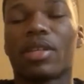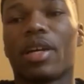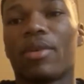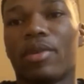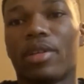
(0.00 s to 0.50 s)

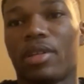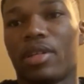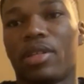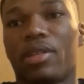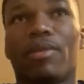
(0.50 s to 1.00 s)
guy with
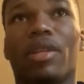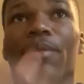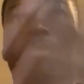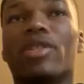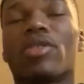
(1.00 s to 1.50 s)
and
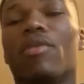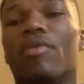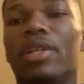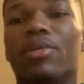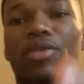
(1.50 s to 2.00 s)
like based off
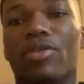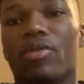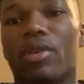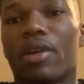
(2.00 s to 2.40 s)
what he was doing,